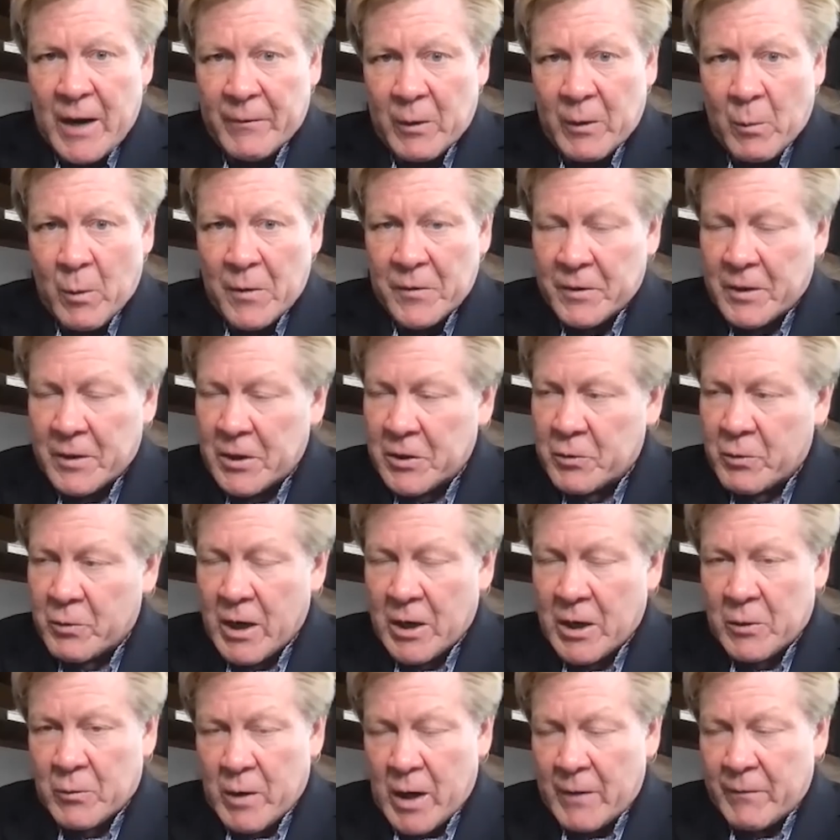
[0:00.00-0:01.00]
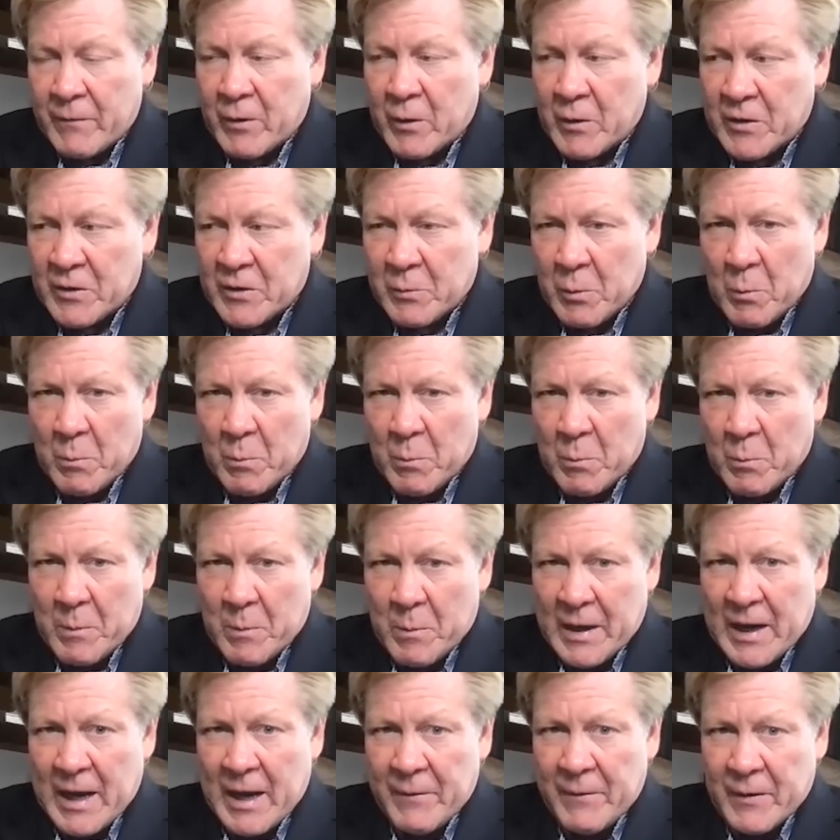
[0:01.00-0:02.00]
It wasn't a truck driver. But
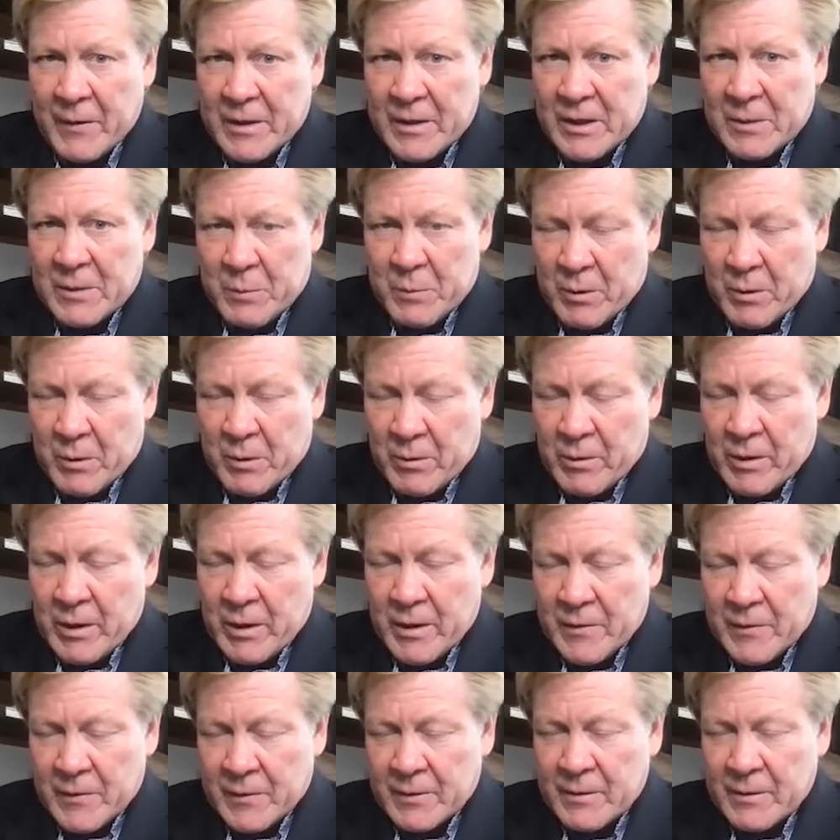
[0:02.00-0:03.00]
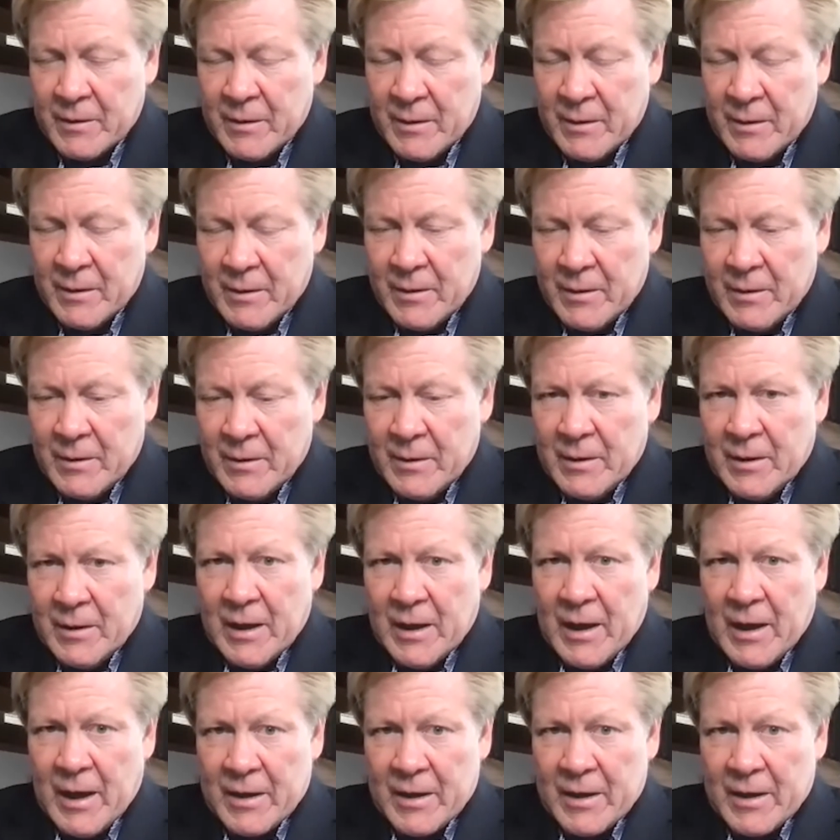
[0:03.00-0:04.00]
I've experienced
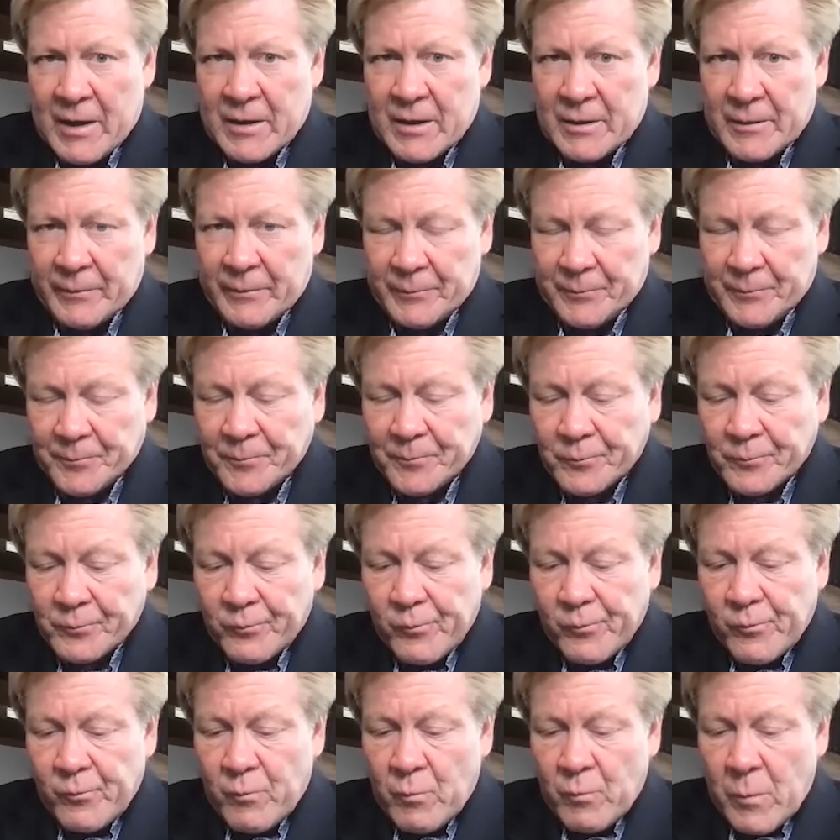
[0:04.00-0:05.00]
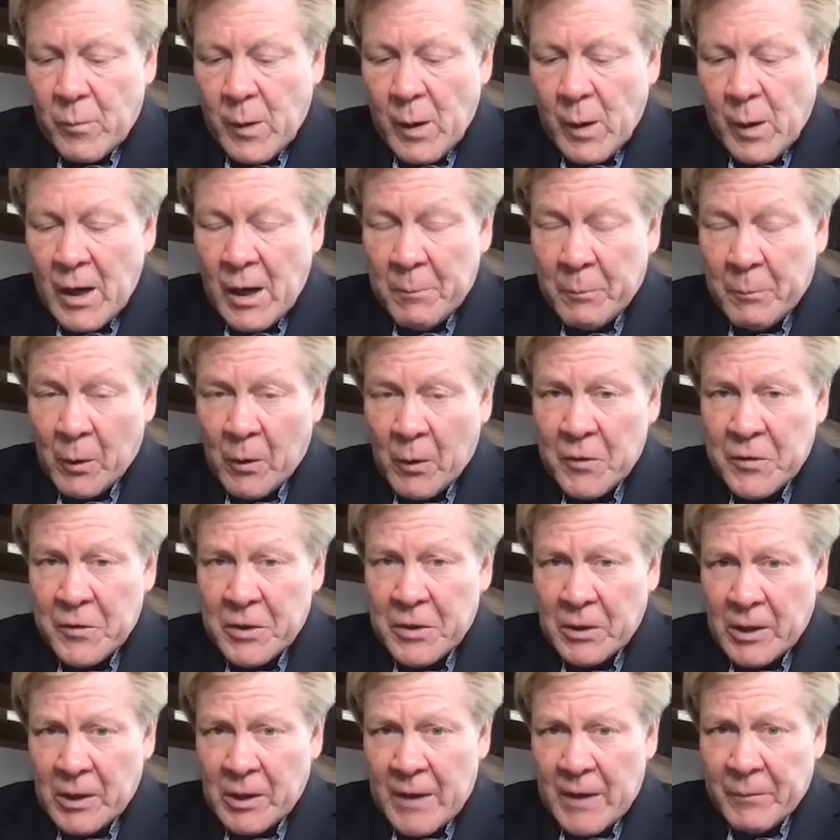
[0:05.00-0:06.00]
on a personal
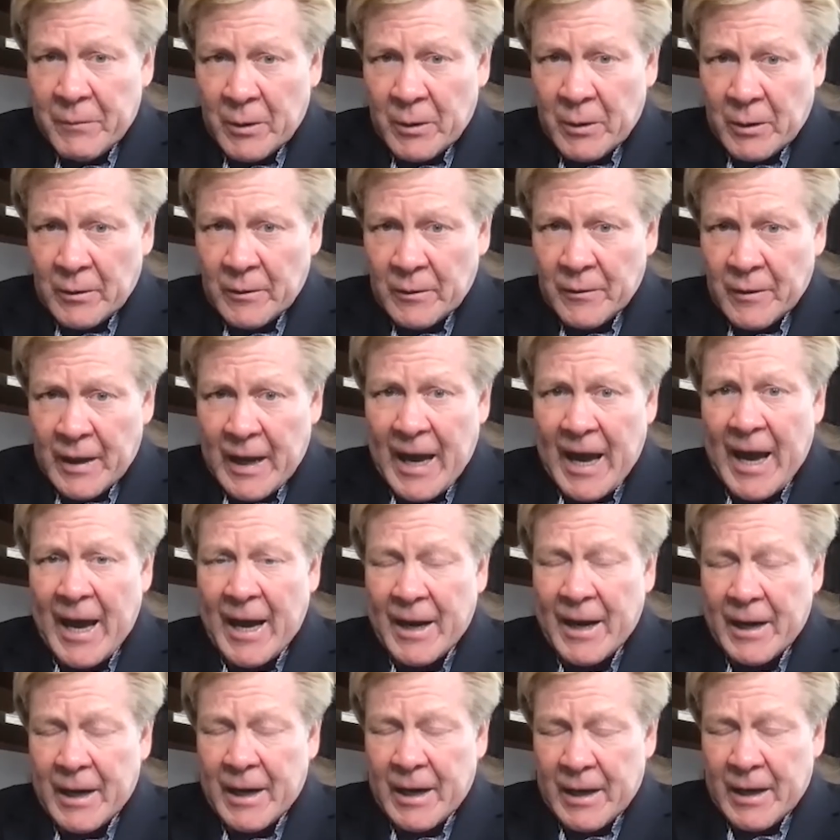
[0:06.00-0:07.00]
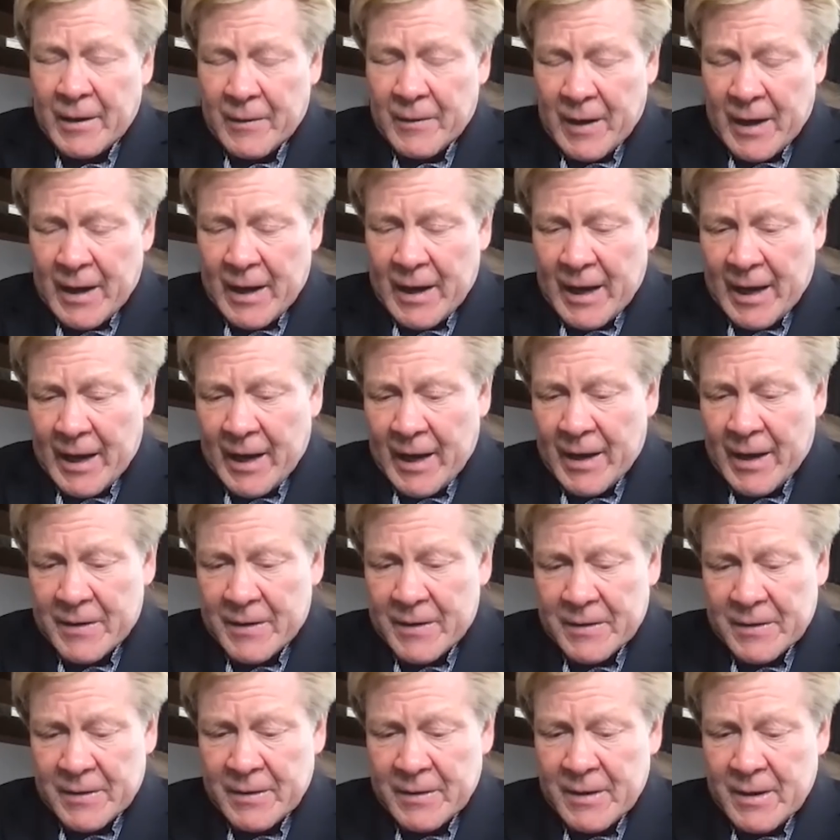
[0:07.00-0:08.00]
level, the agony that has
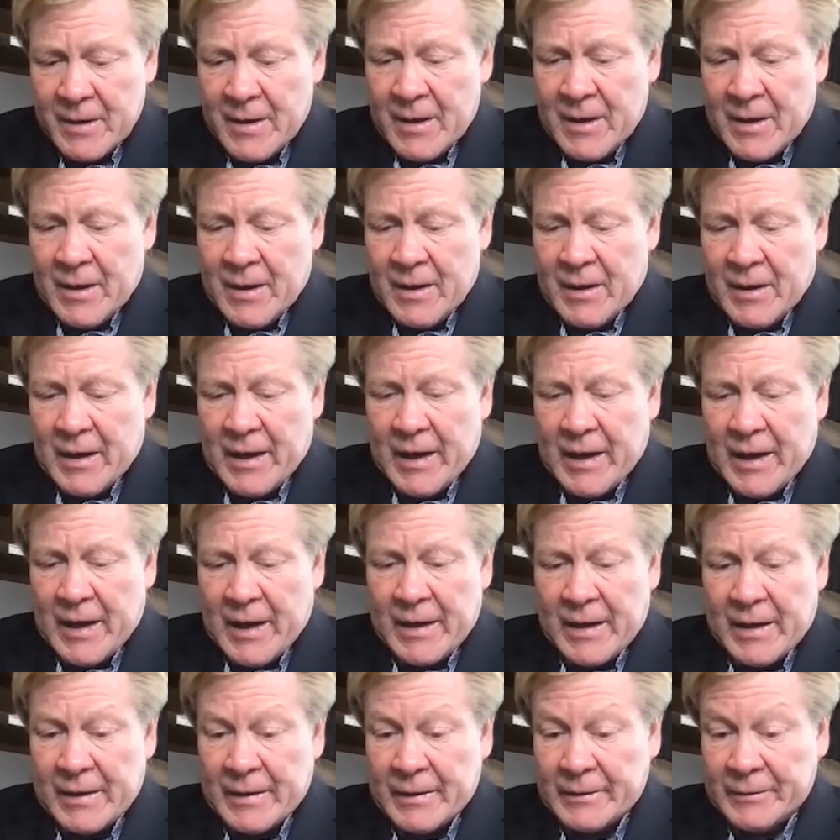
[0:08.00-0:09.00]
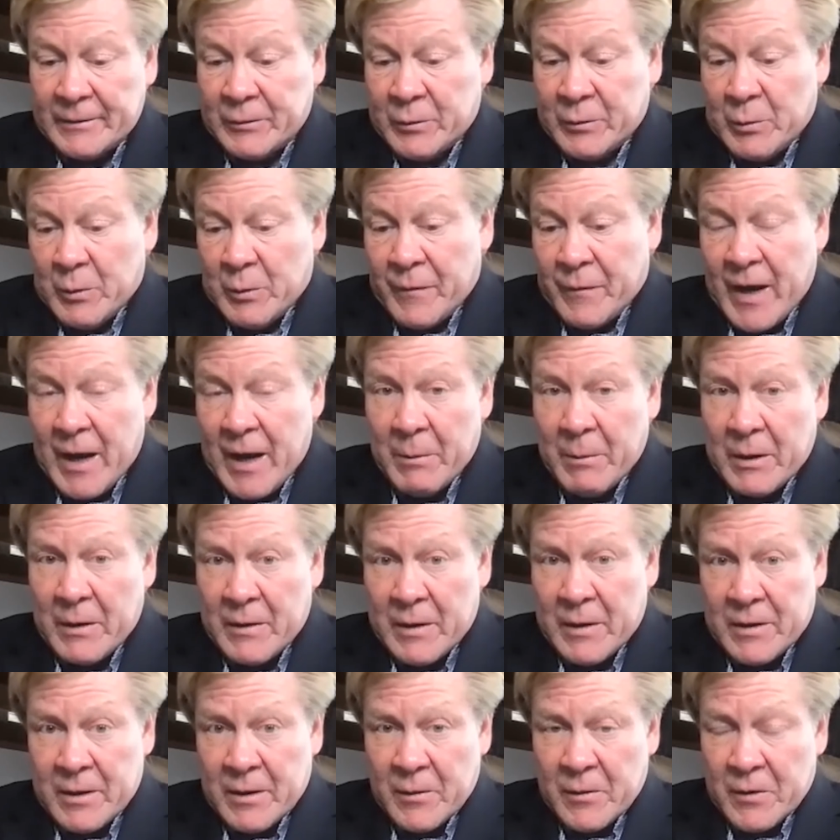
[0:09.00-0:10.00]
to a family that
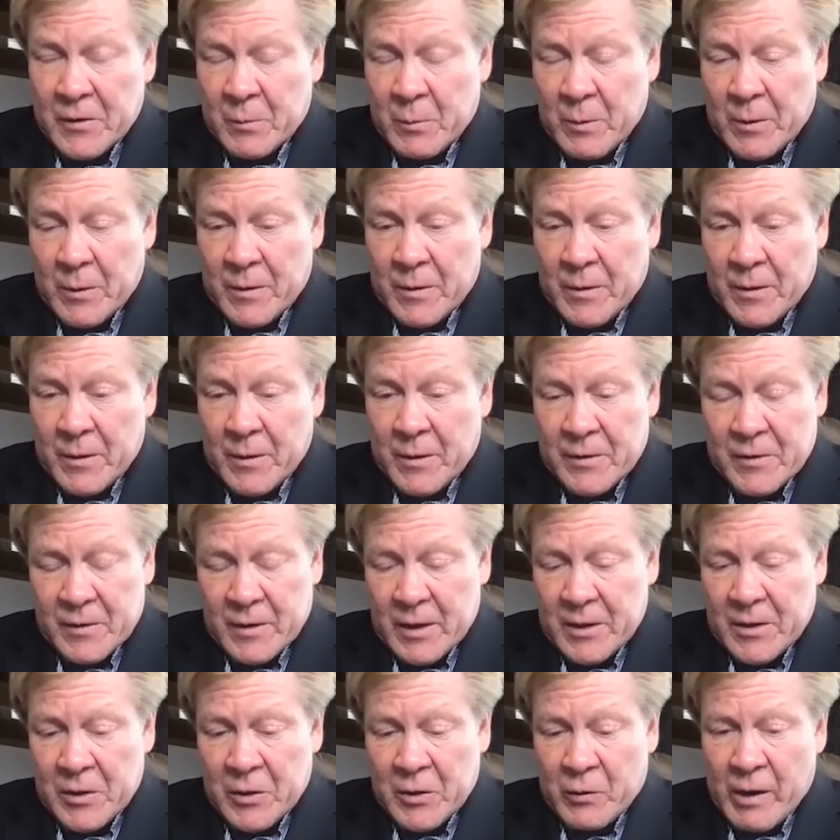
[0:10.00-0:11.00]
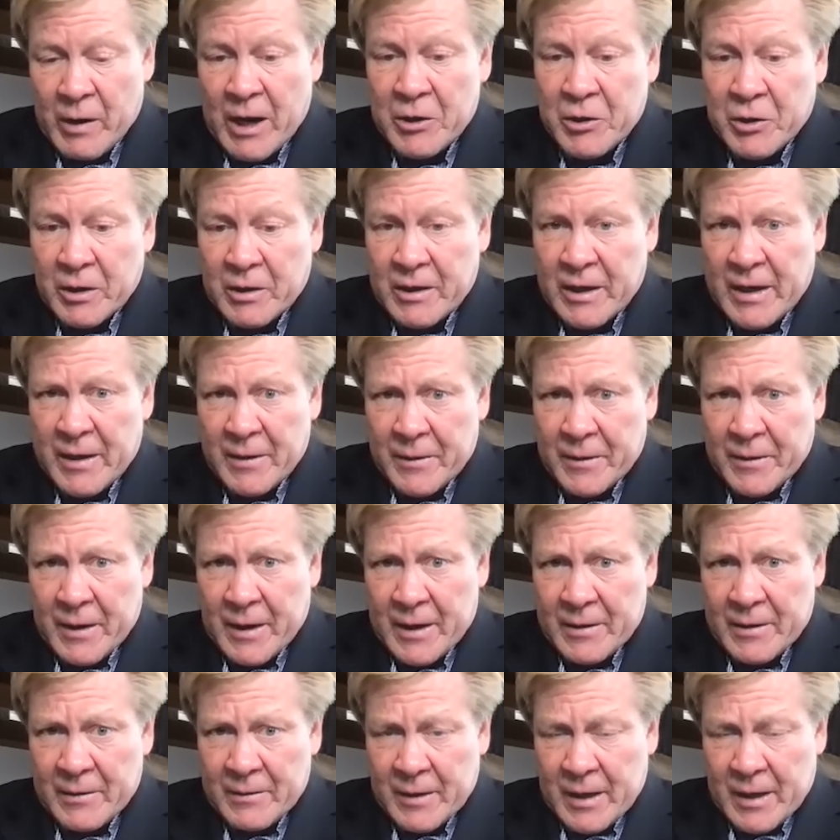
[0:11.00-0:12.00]
deals with a sudden tragic death on
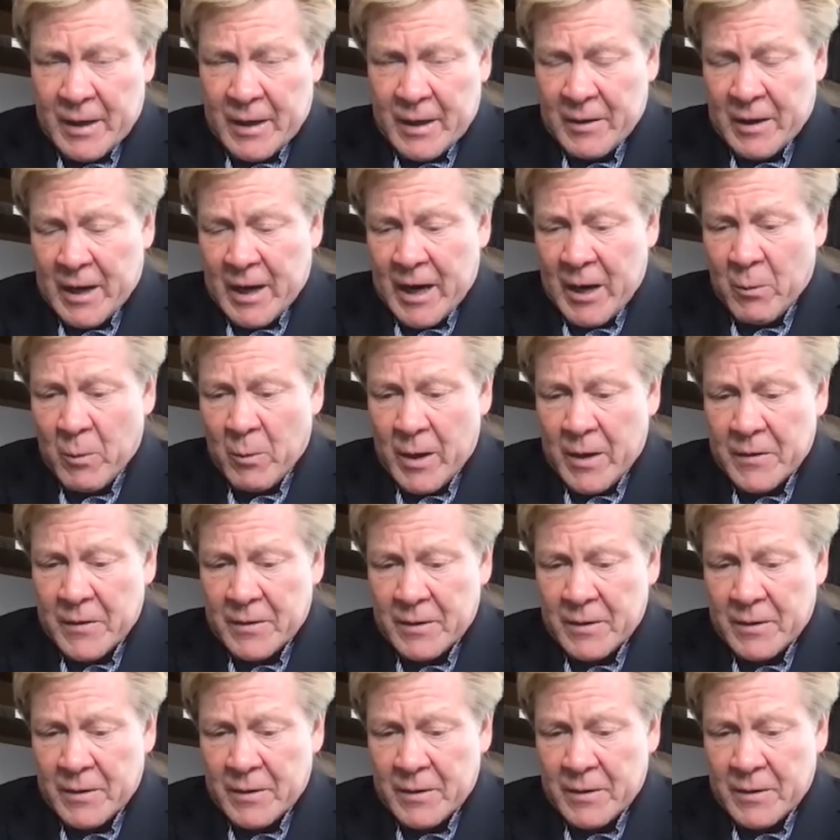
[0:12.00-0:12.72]
the highways.